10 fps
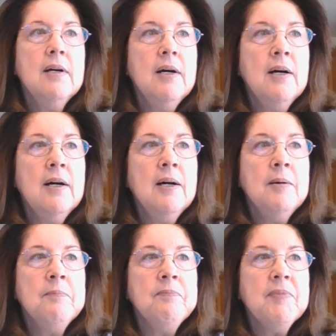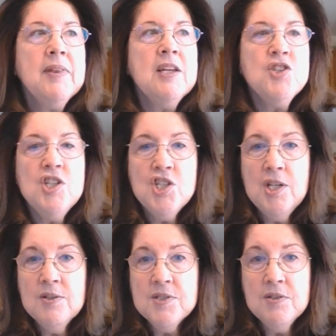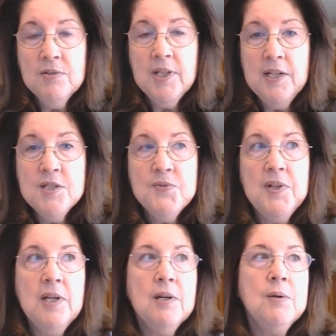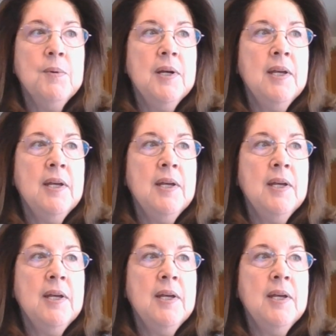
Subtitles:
that she shares in her latest video,